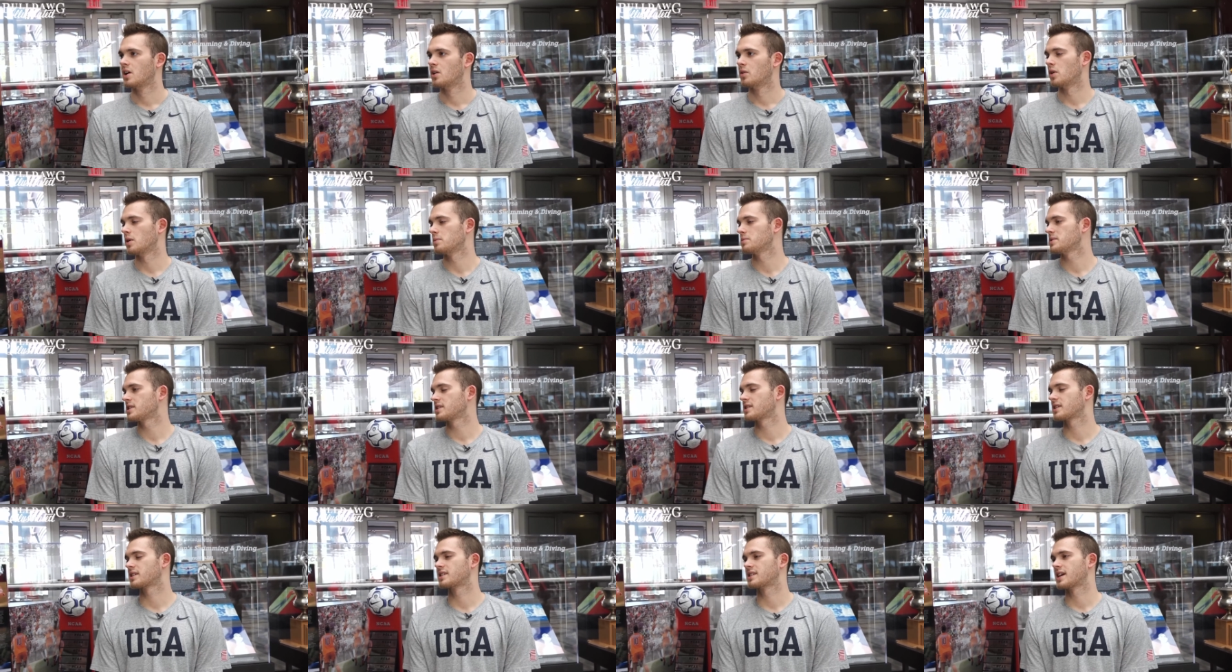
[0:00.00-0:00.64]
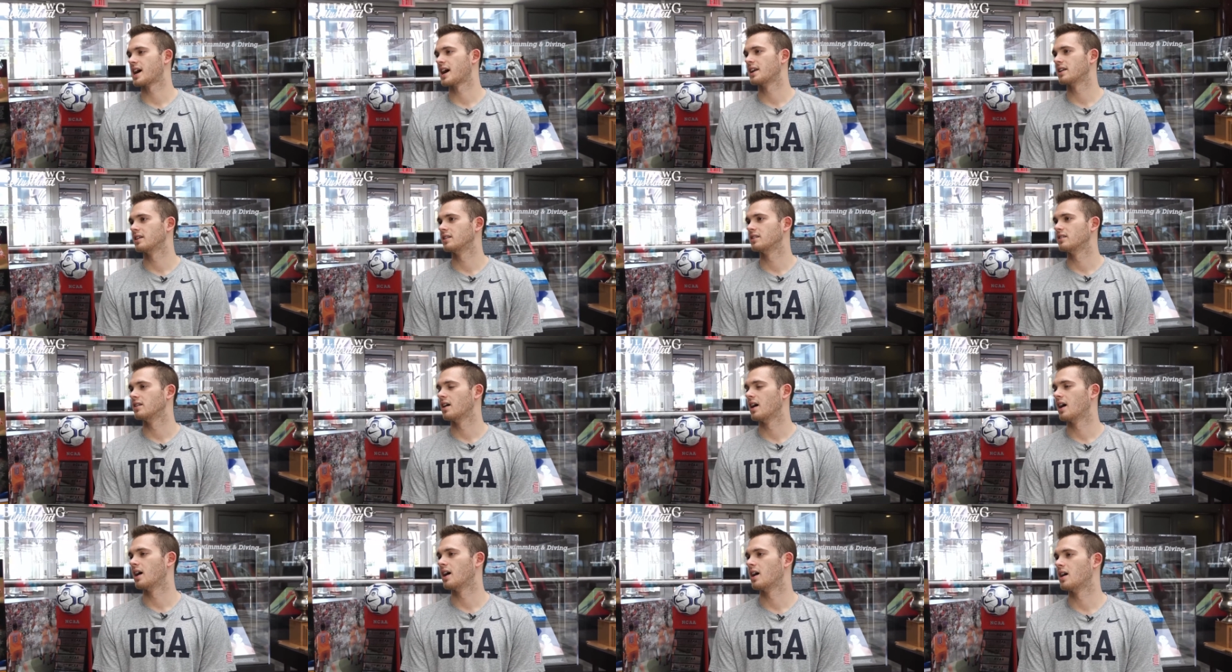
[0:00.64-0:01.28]
Well, I'm just excited.
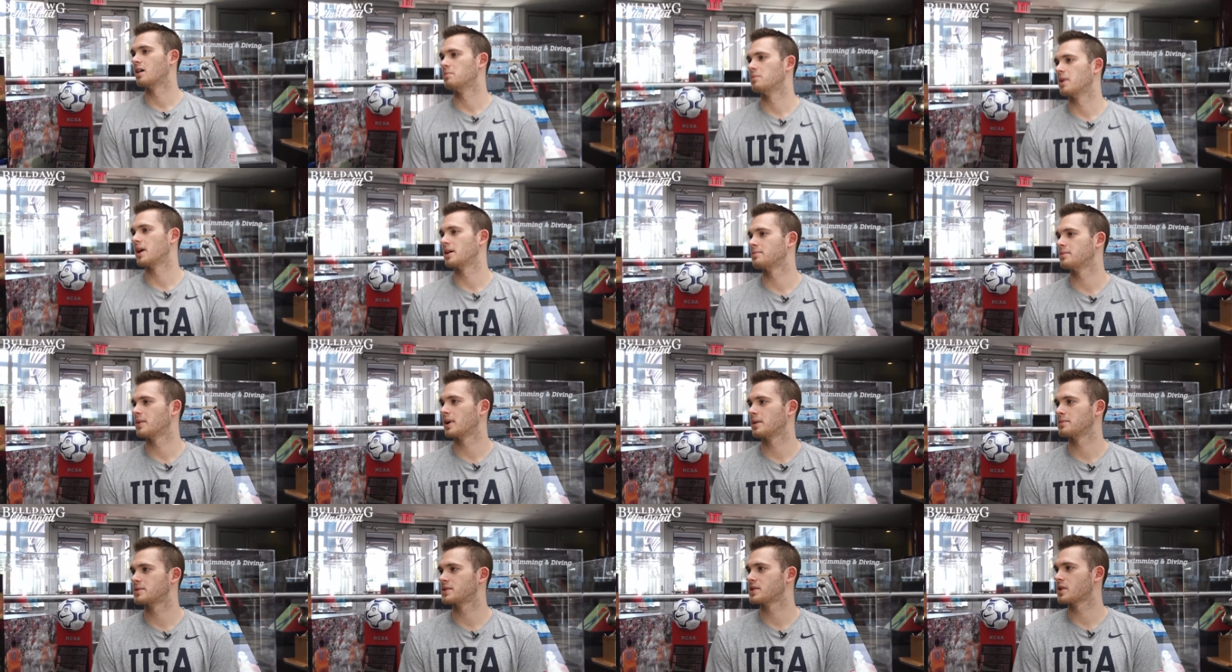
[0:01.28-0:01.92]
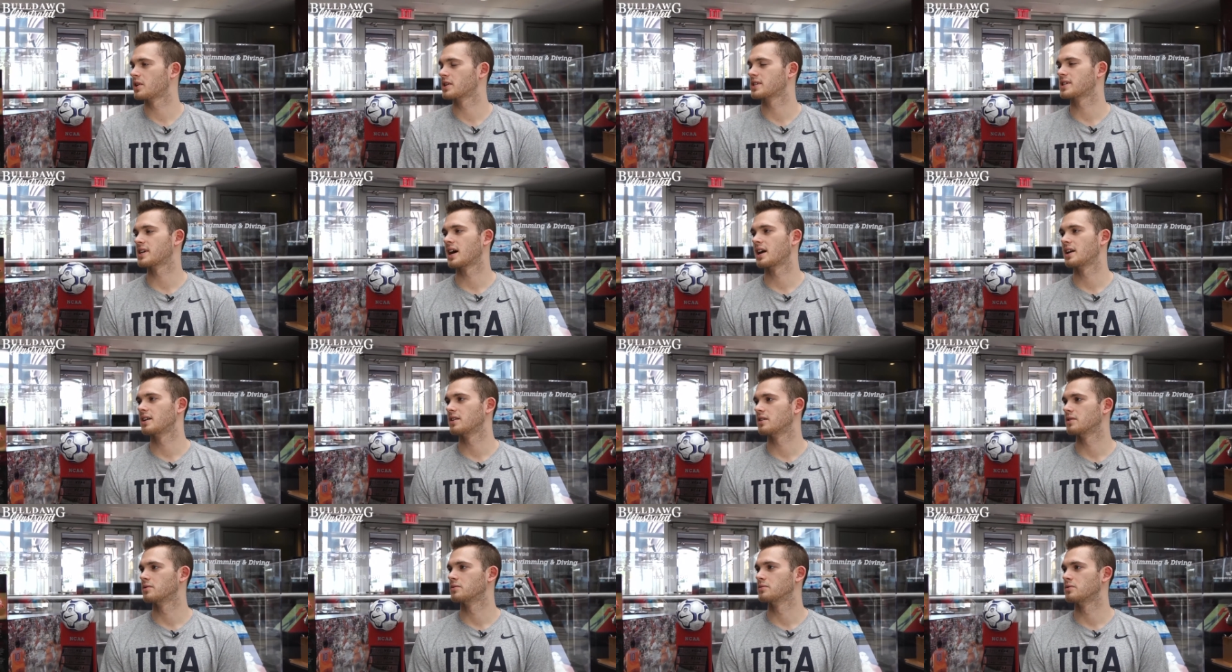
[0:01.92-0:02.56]
Um, I'm, I'm so
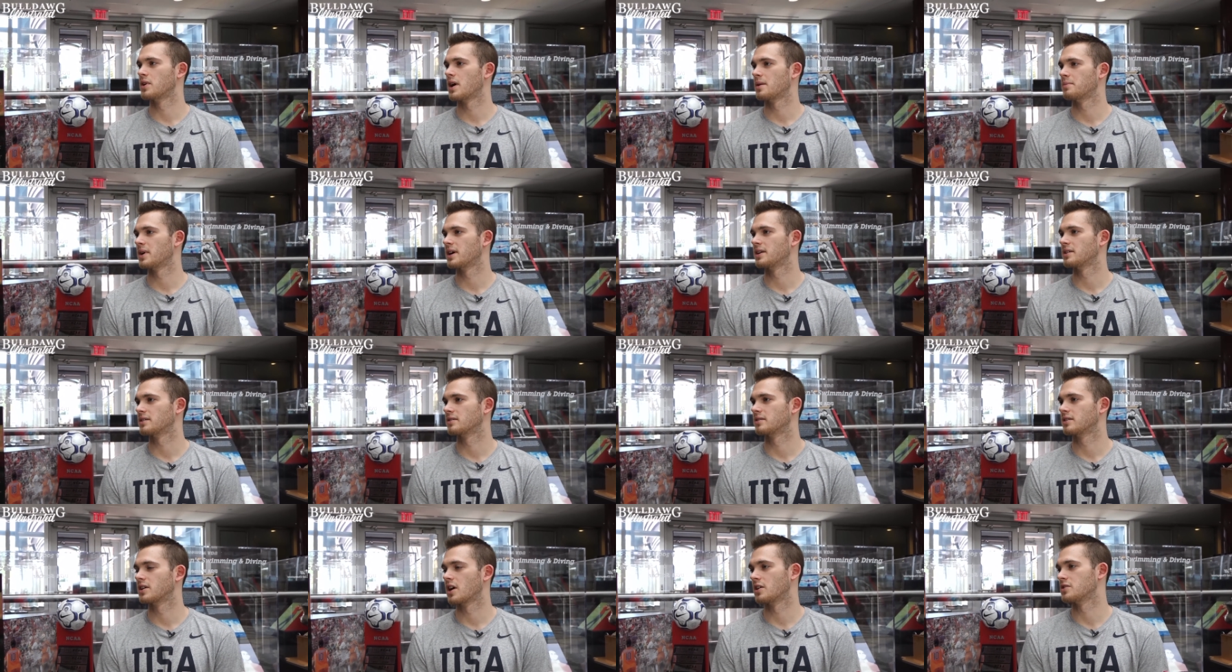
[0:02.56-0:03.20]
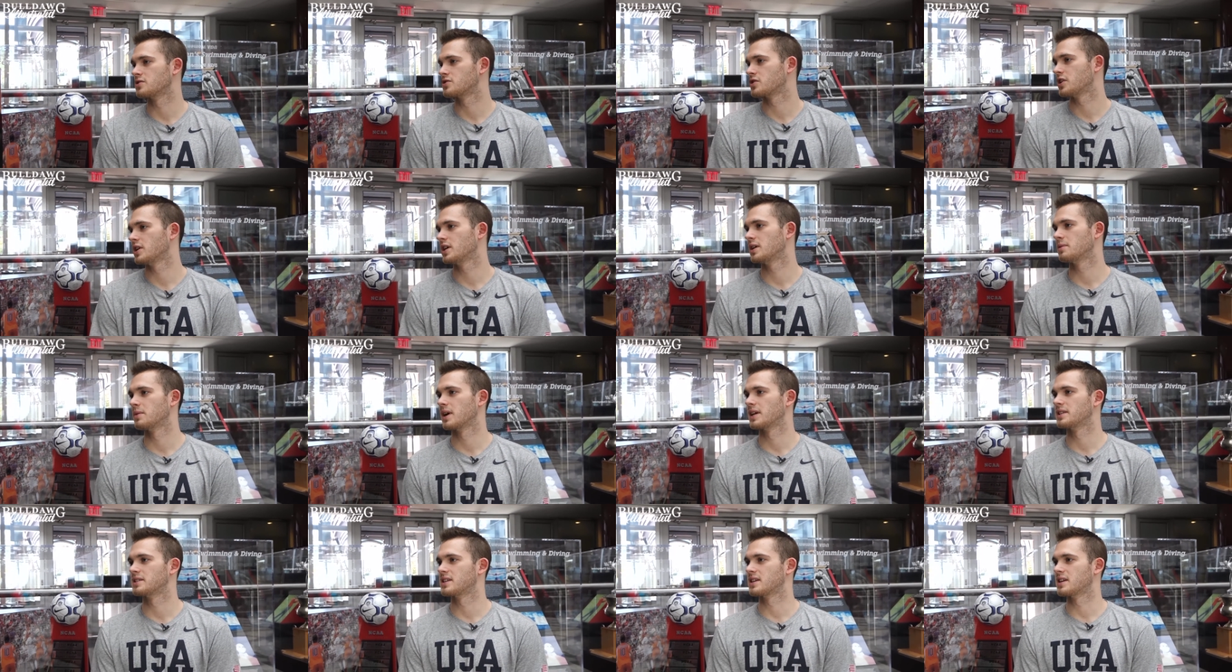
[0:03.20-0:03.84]
excited to rep my country and
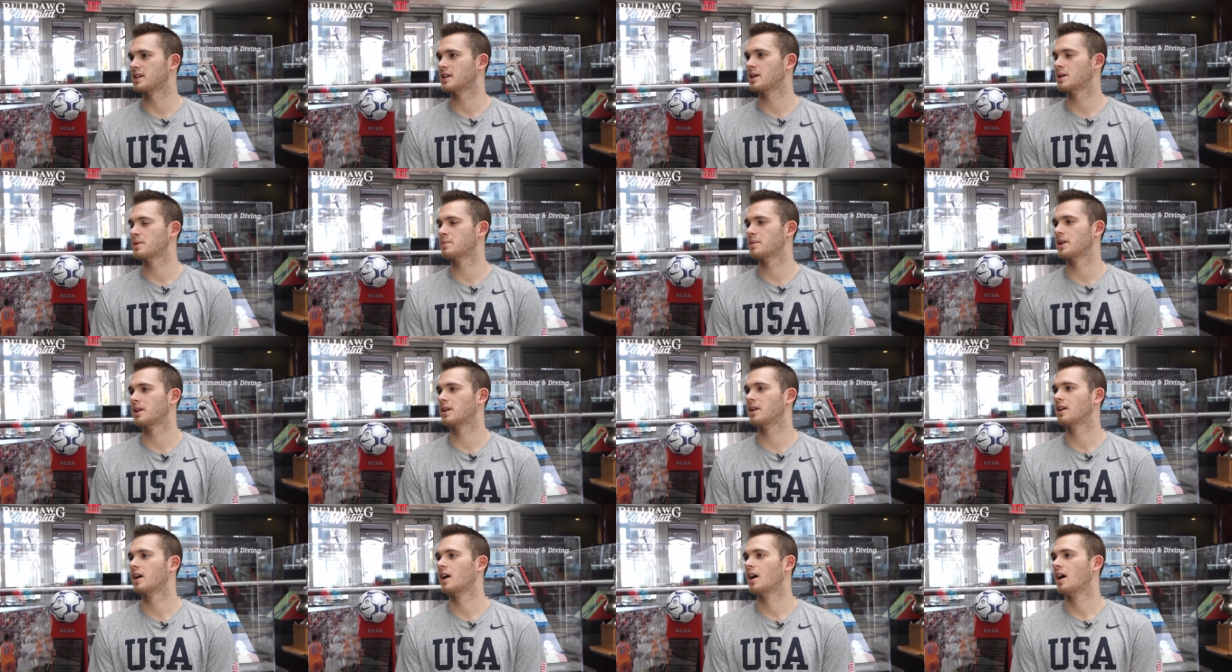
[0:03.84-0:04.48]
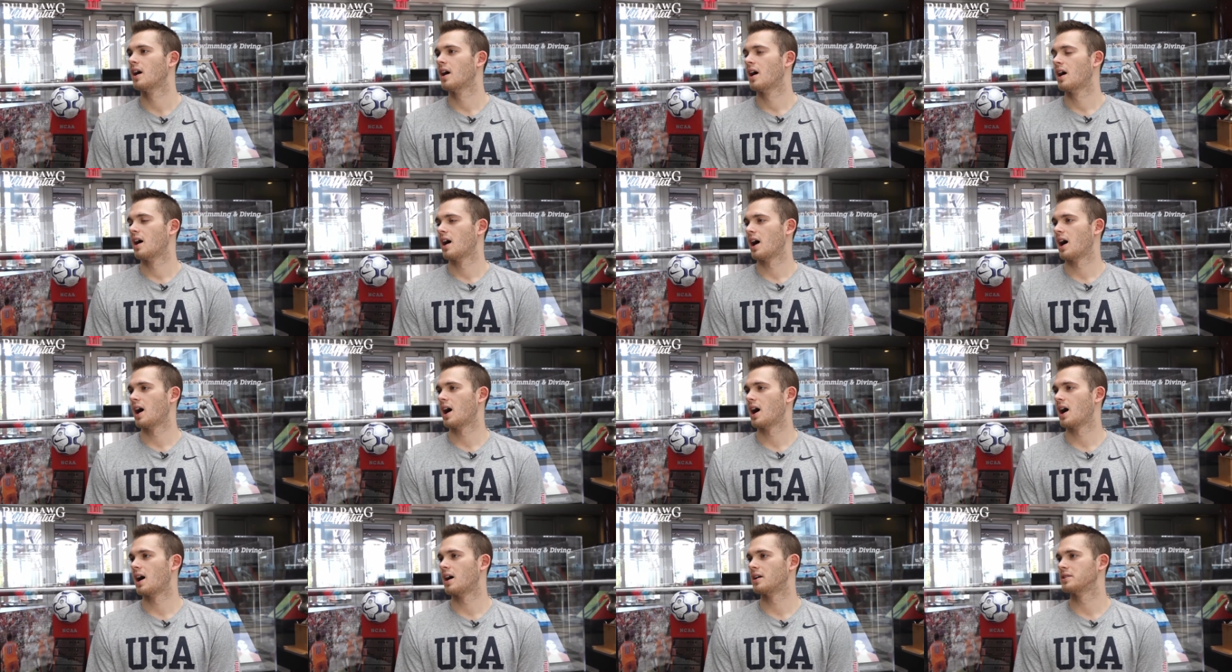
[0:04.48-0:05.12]
my team and
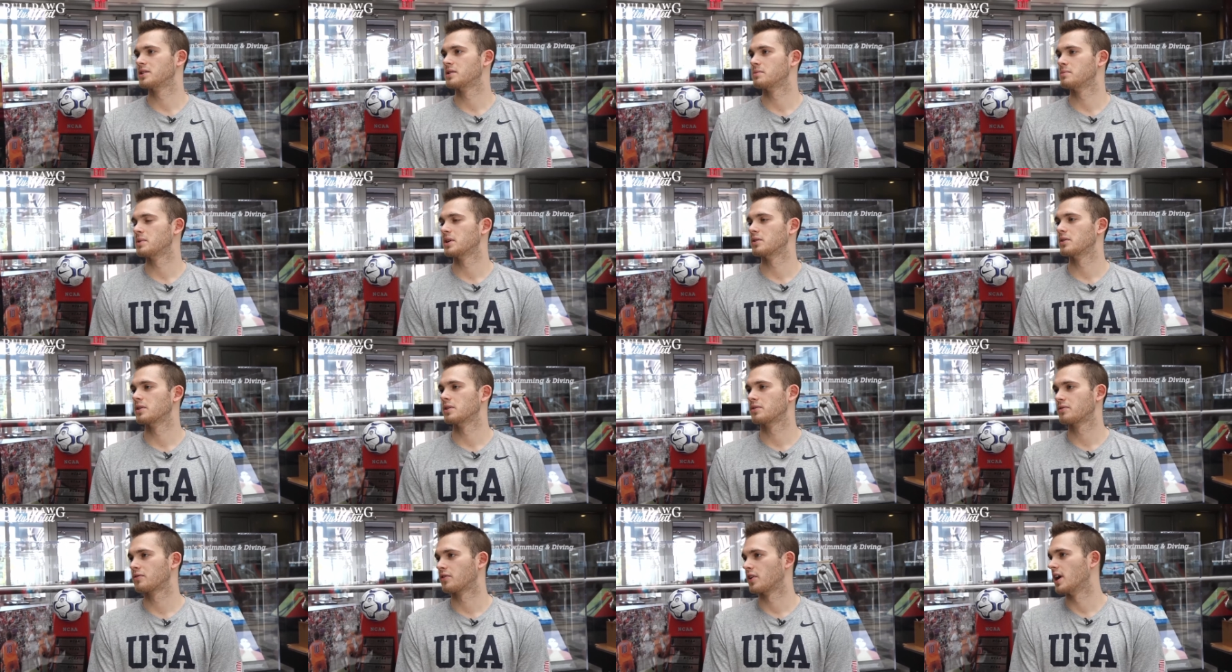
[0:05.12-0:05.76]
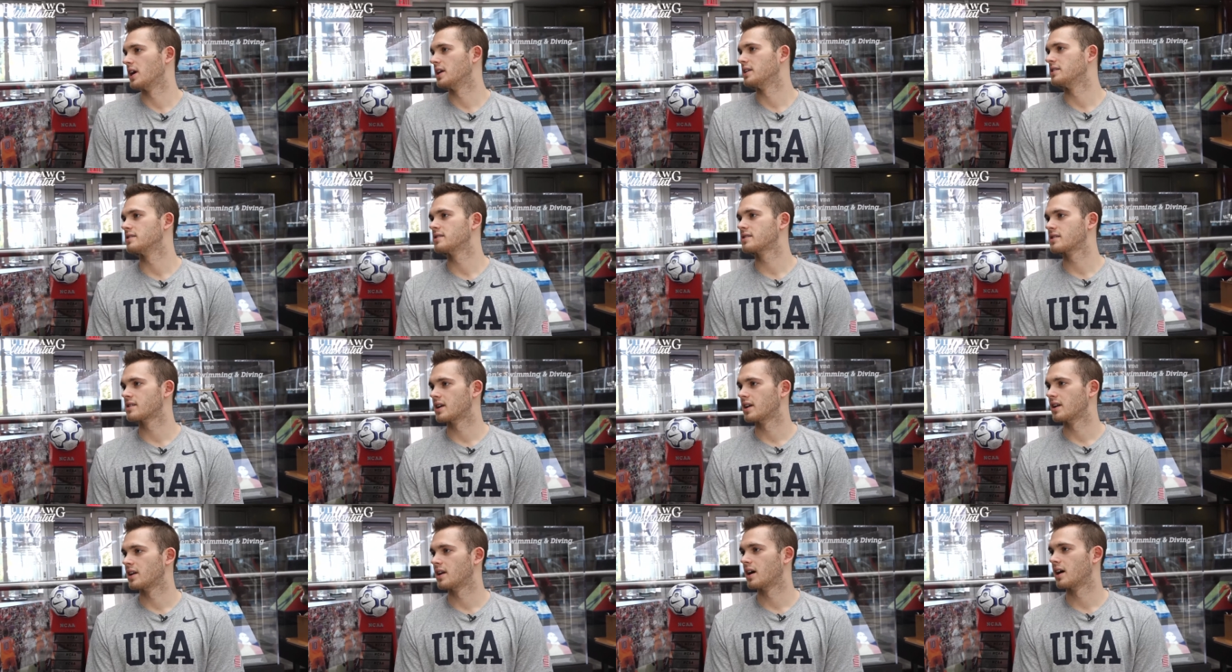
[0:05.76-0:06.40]
uh, to be with friends
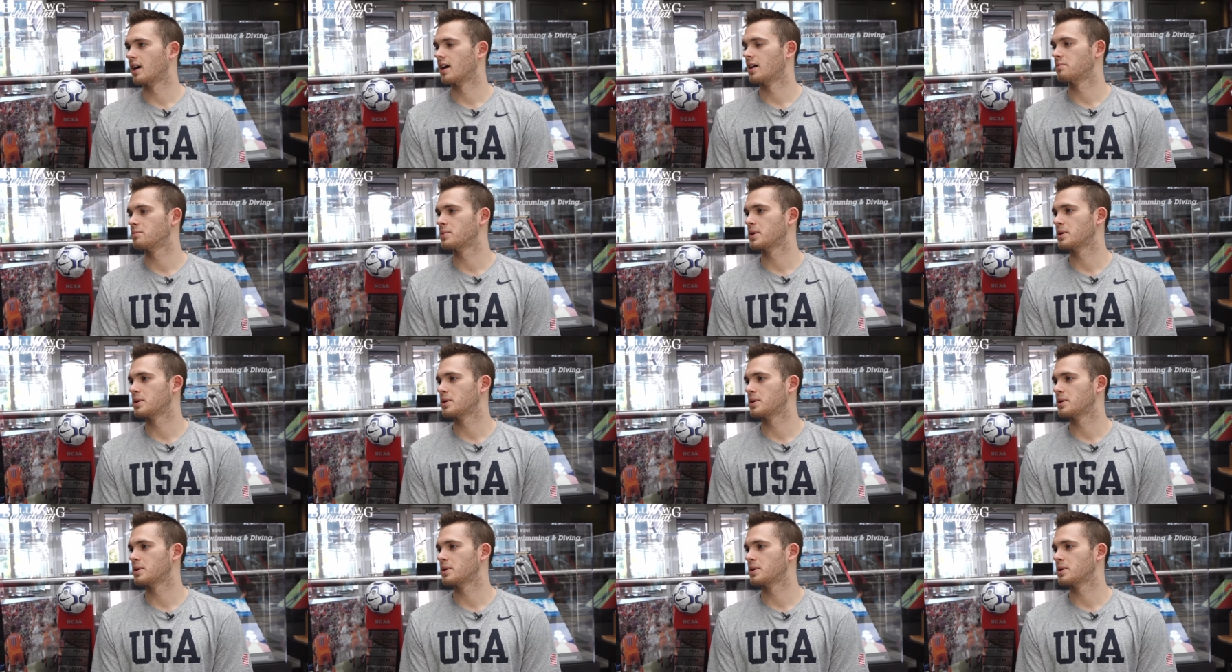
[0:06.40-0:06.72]
and uh,